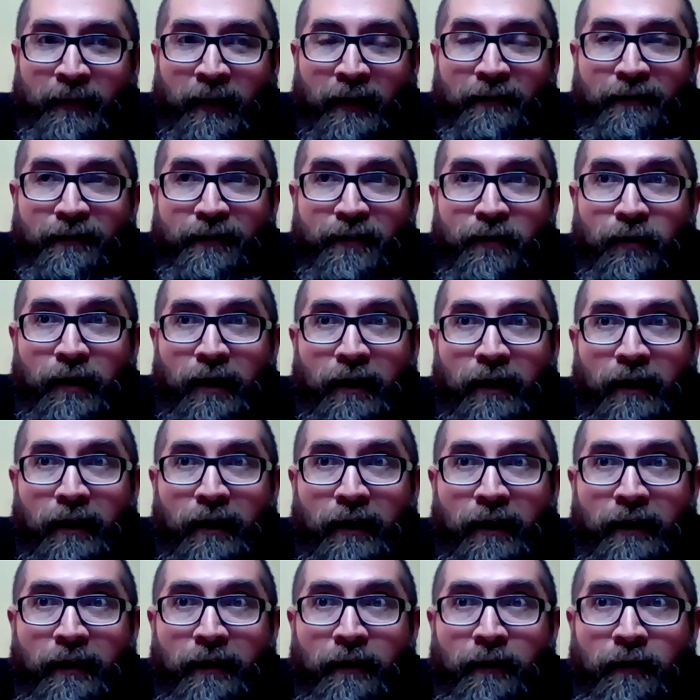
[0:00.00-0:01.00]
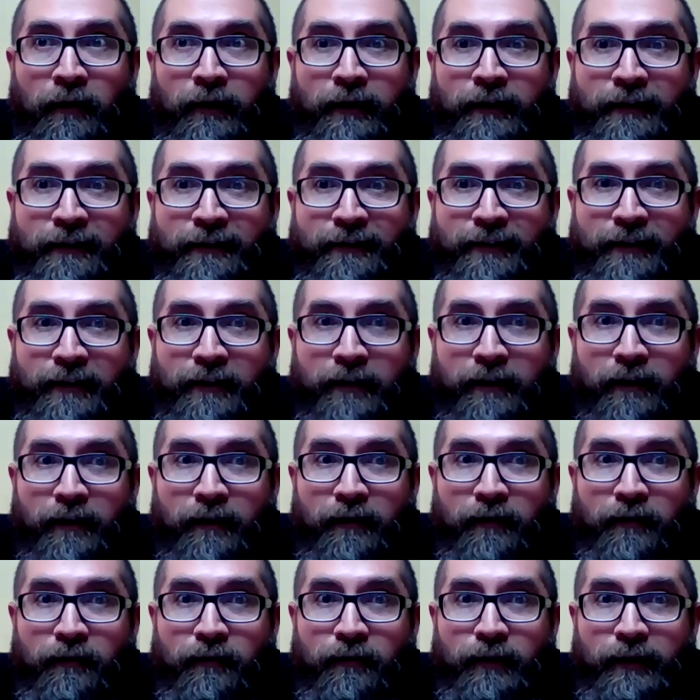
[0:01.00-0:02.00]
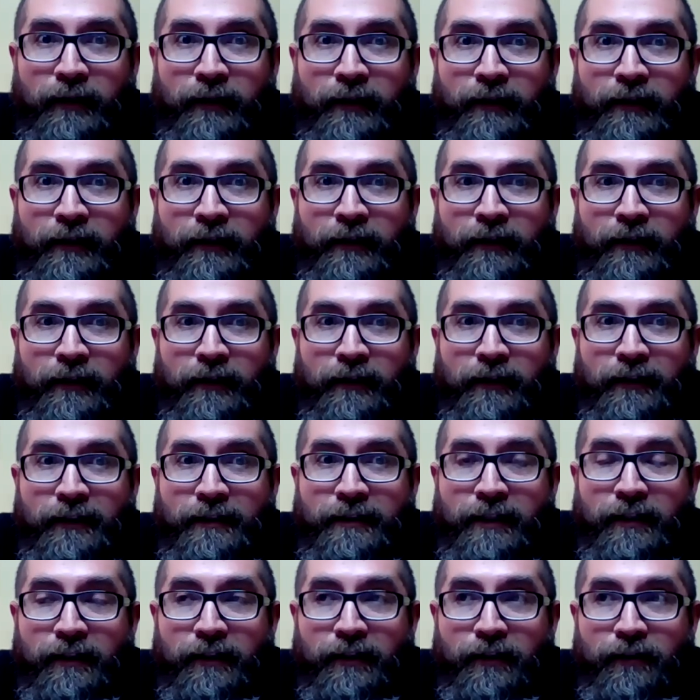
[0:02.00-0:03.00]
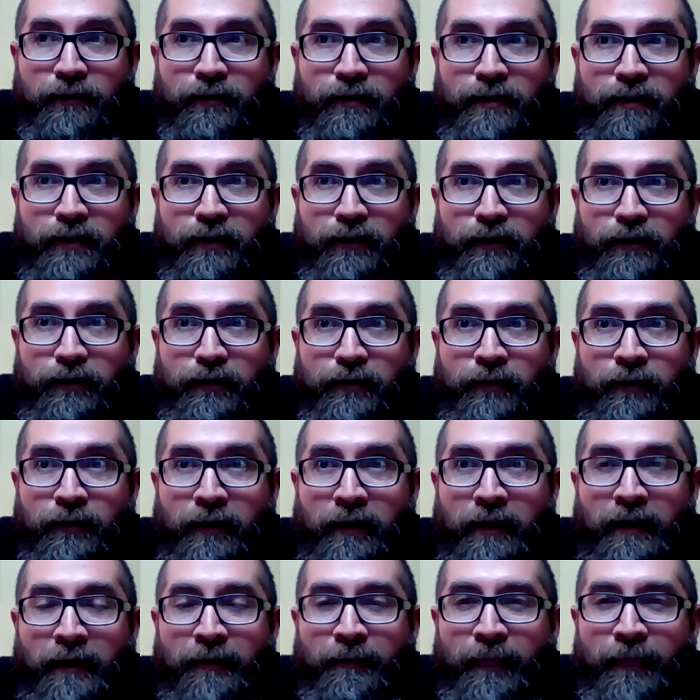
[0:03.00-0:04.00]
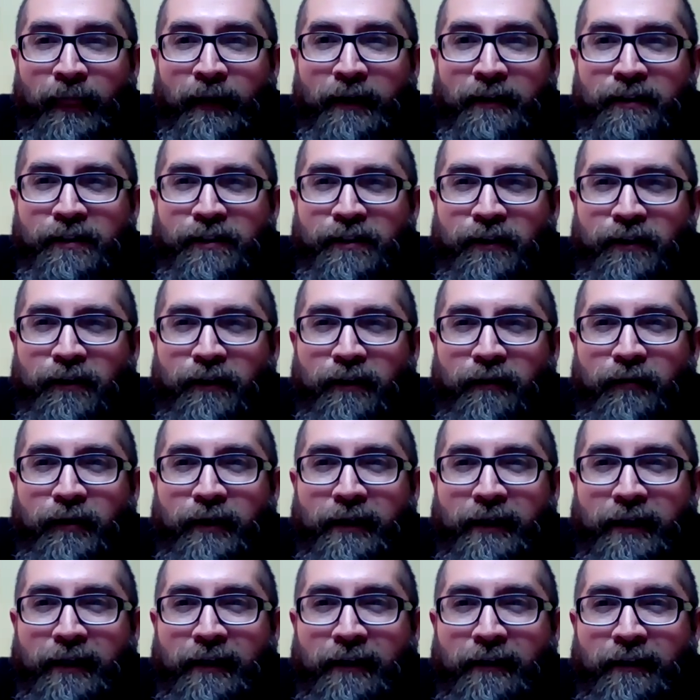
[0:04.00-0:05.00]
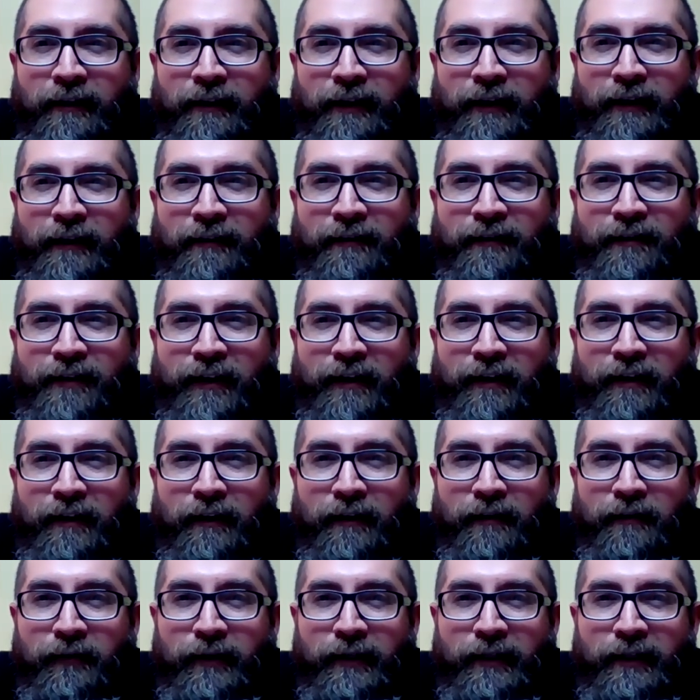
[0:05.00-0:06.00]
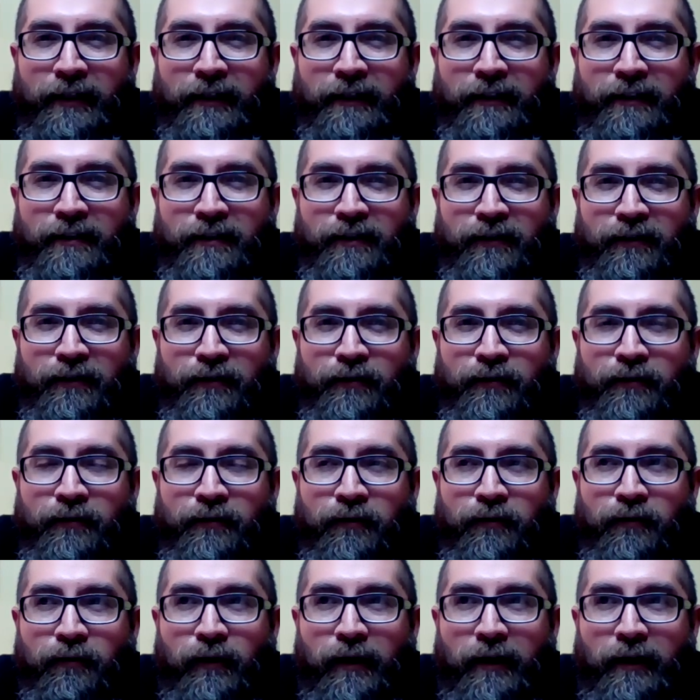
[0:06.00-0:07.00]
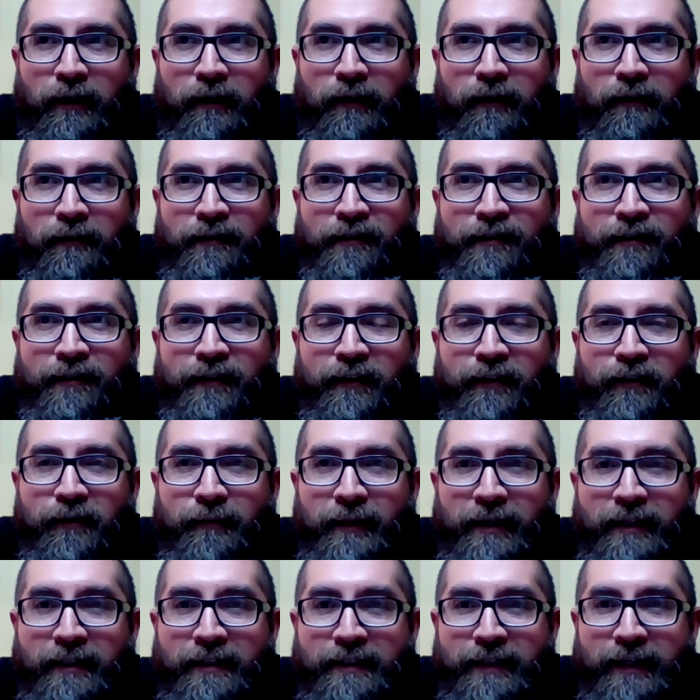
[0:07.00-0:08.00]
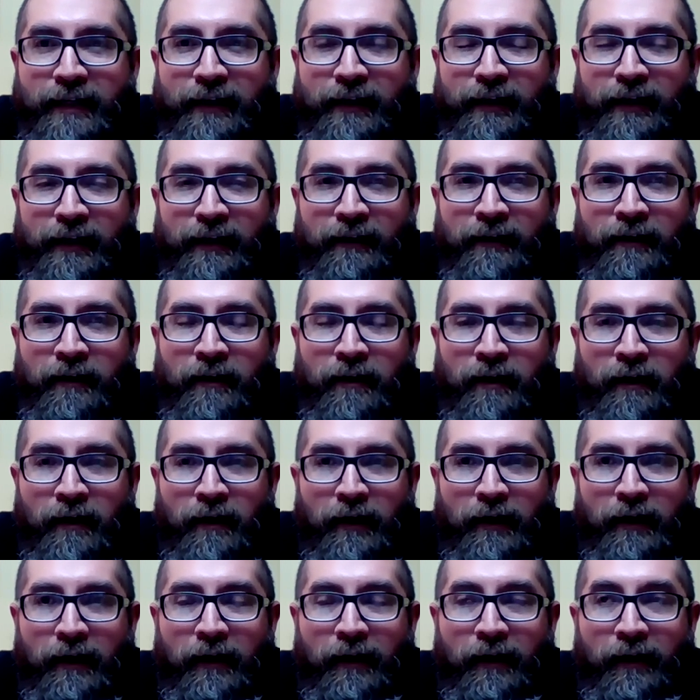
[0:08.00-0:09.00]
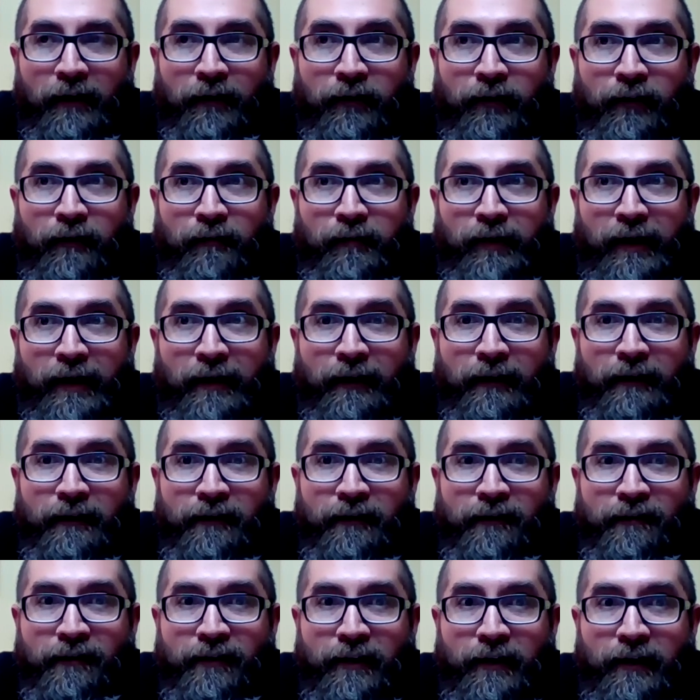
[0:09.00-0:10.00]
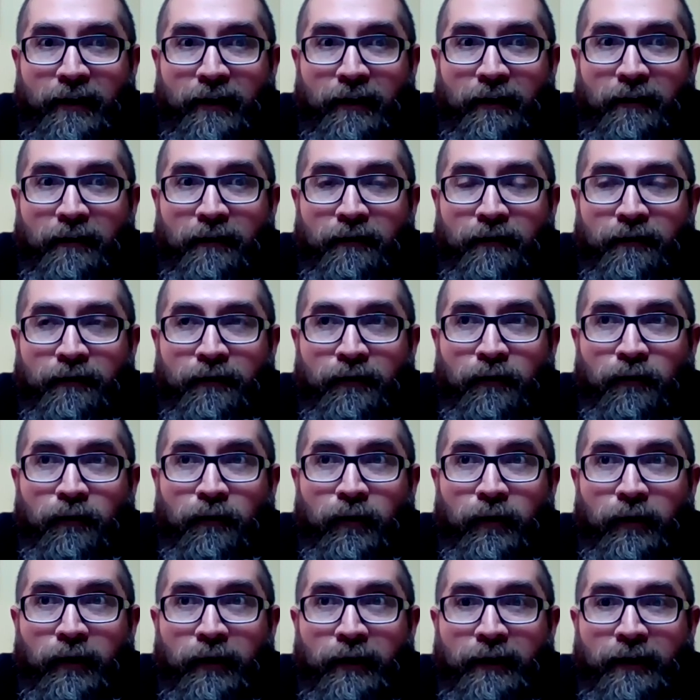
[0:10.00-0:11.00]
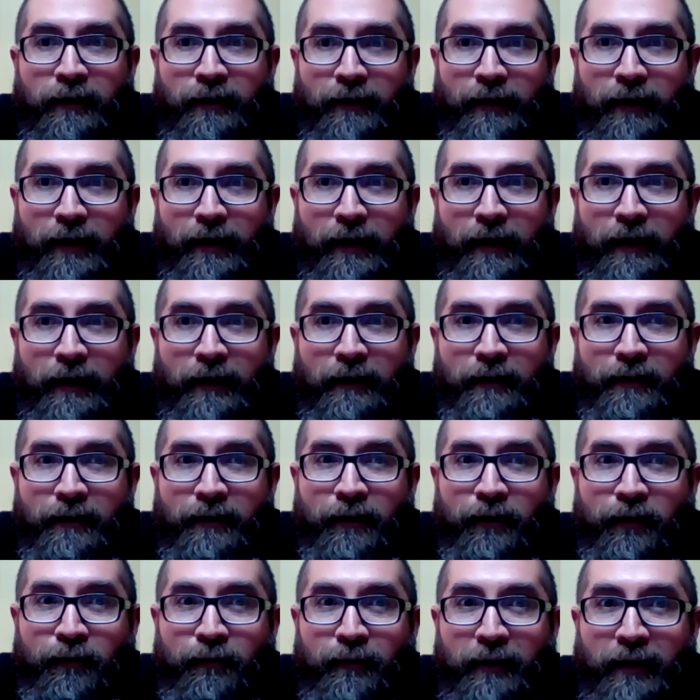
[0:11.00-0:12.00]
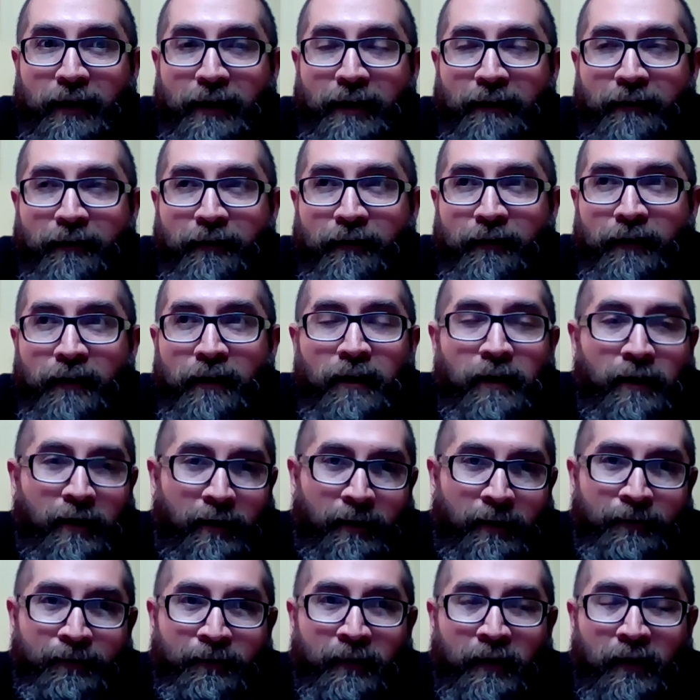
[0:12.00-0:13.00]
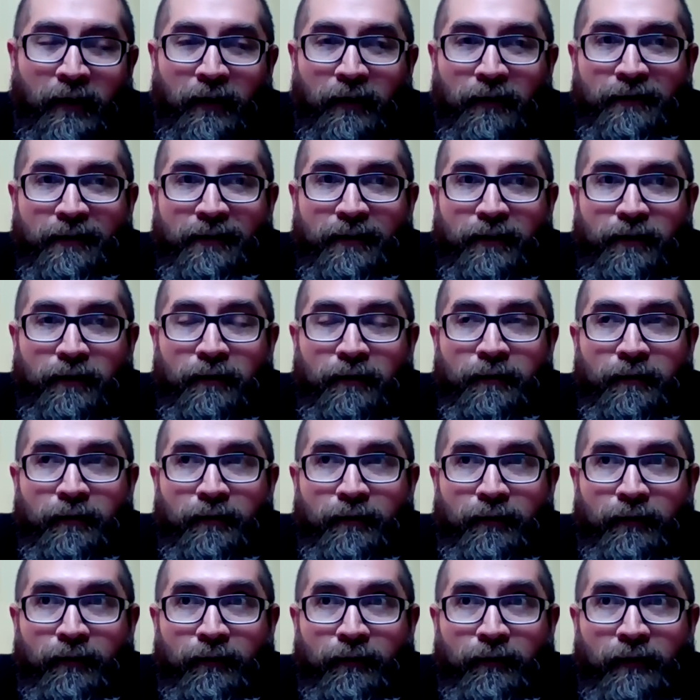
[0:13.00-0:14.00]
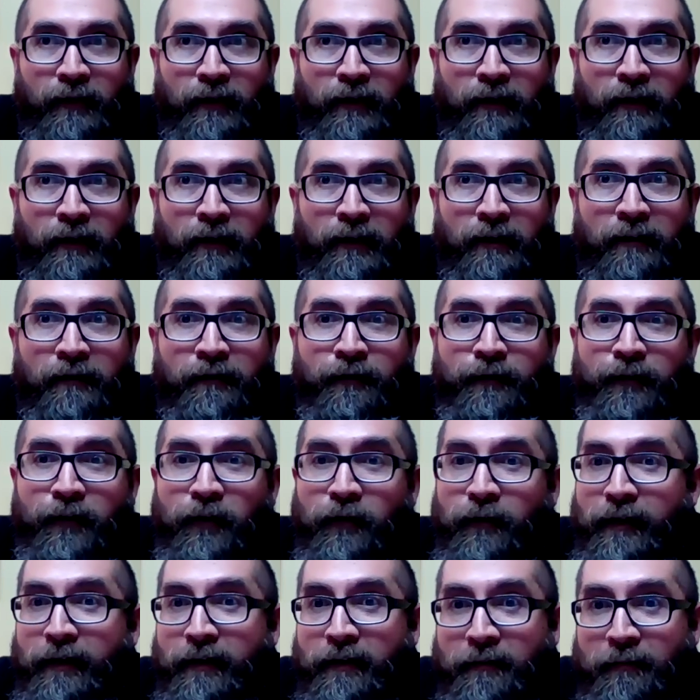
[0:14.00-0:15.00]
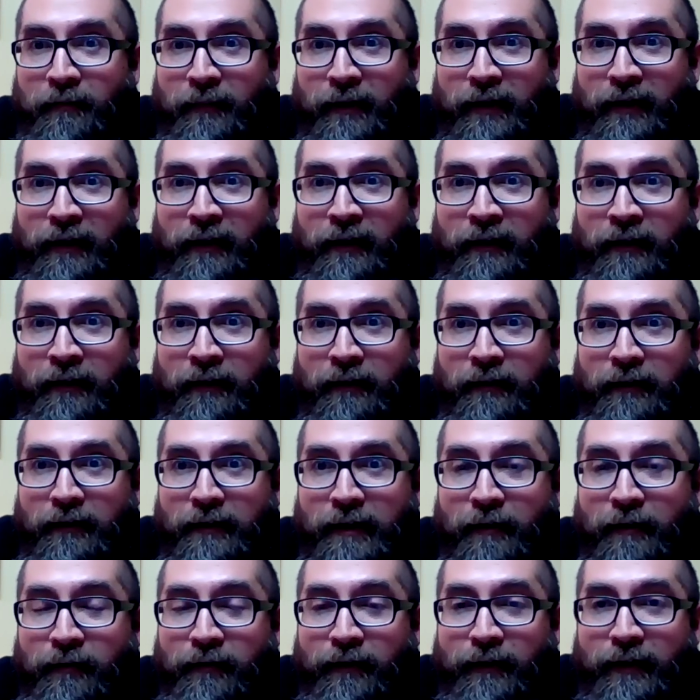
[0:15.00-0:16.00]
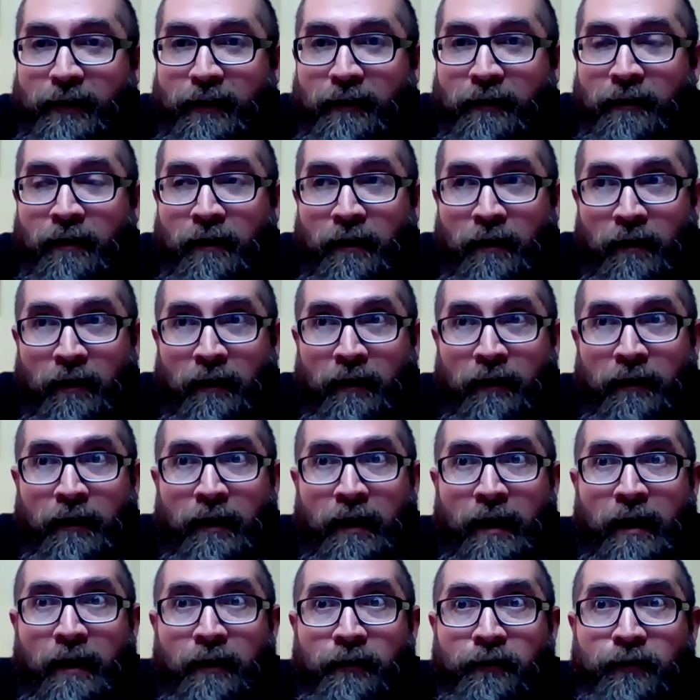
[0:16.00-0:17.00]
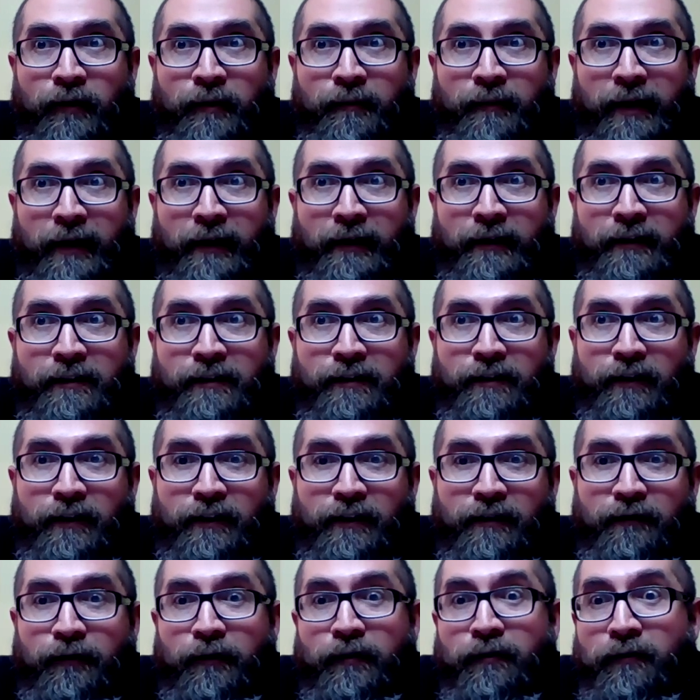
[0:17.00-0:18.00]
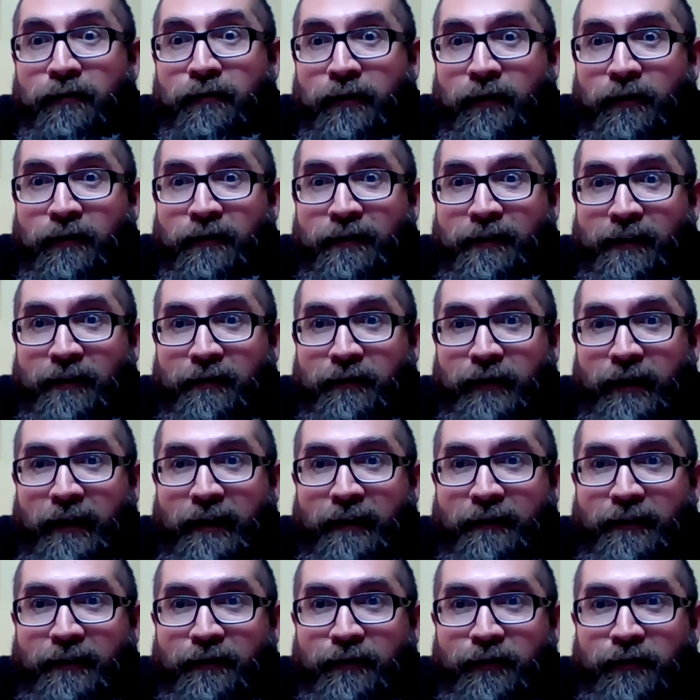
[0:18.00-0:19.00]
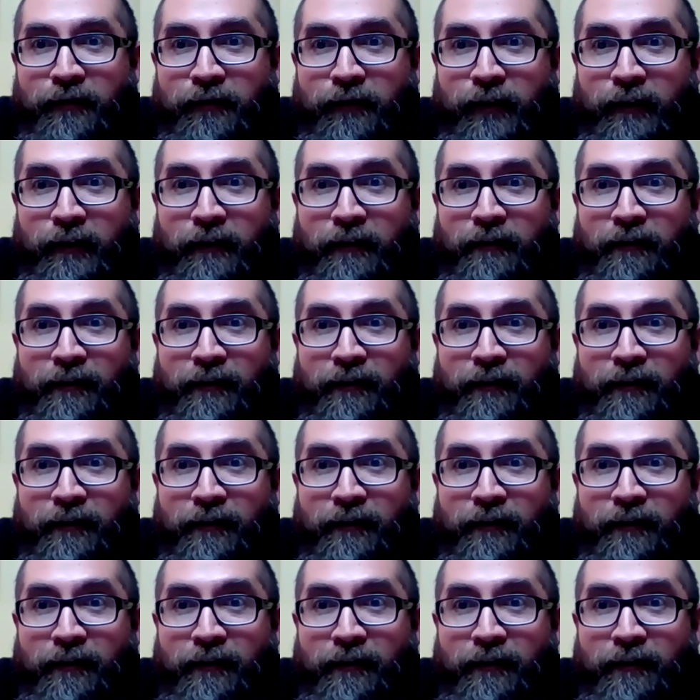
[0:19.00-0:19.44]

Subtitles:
So how is it that we can continue to ensure that we're getting the things done that we need to while still maintaining a healthy balance of work and home life? Also, if you're like many out there, how do we manage the different roles that we have to fulfill?